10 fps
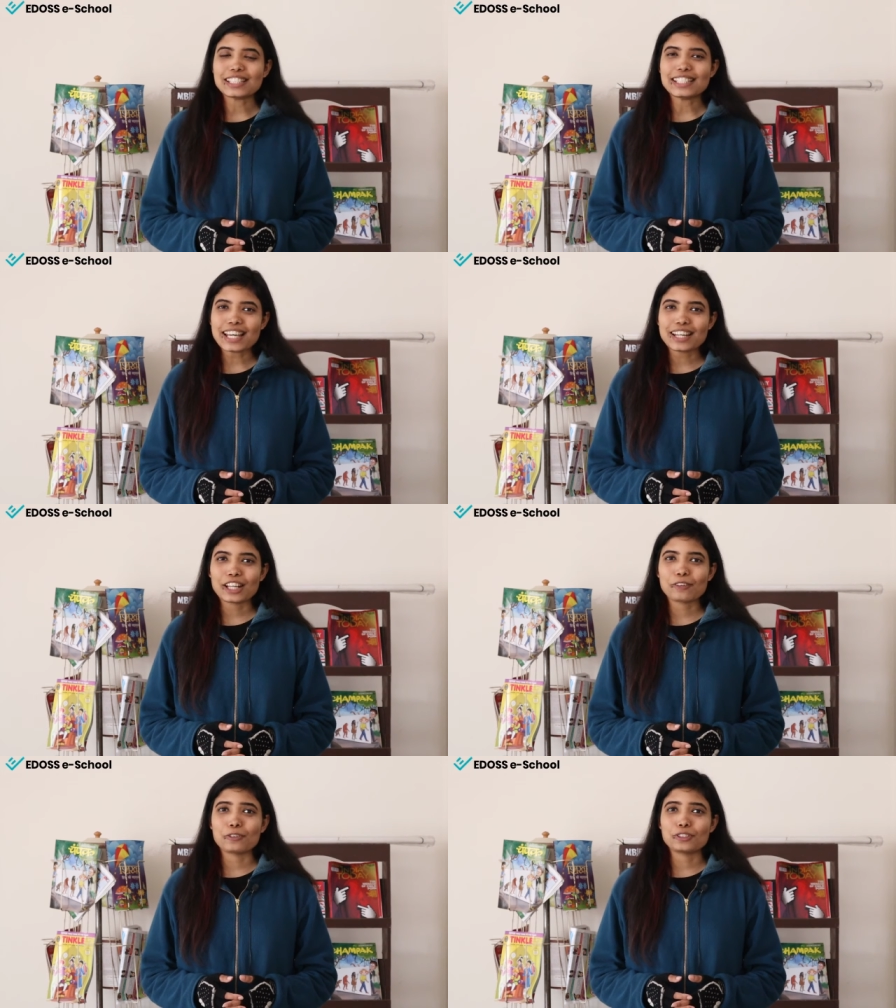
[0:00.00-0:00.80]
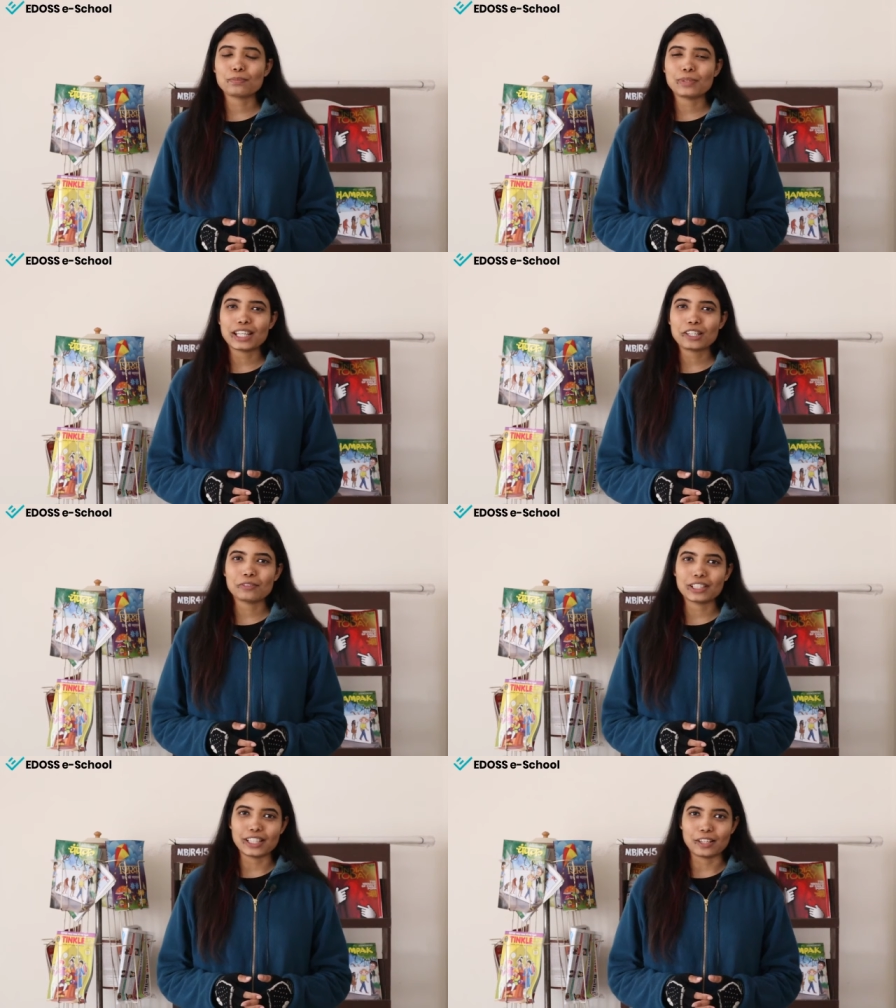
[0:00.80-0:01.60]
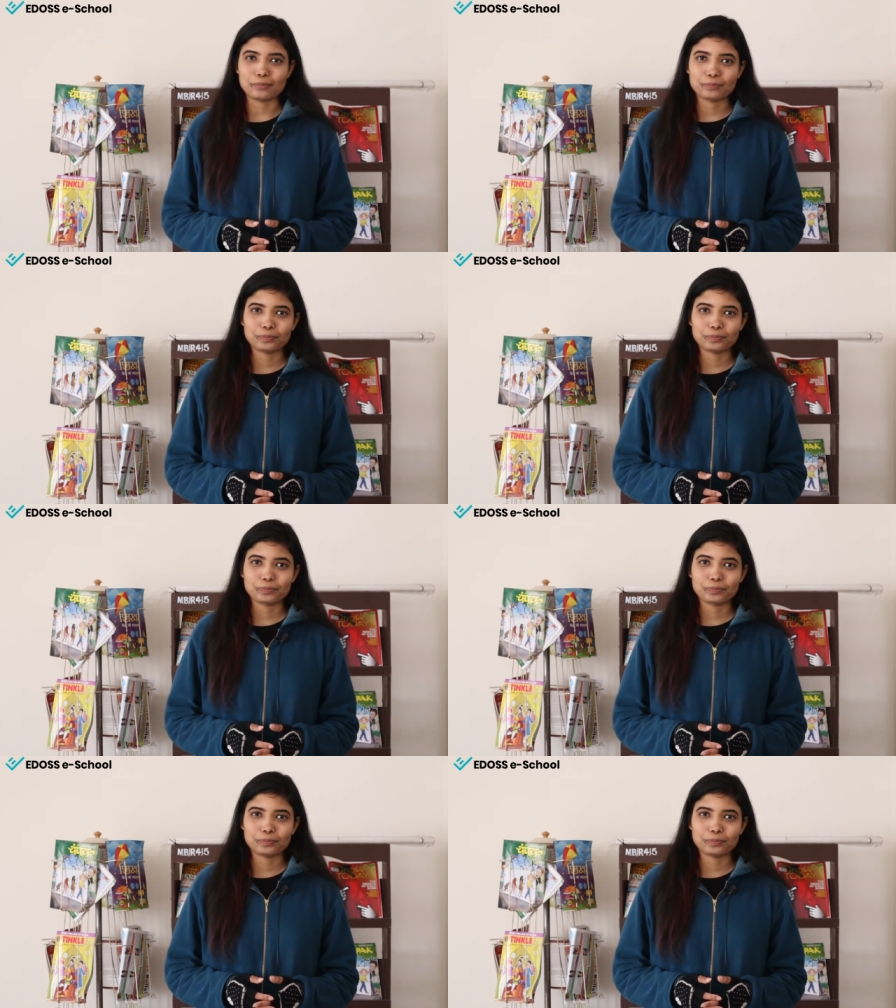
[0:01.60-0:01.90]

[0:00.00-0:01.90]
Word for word: Derek was playing with them.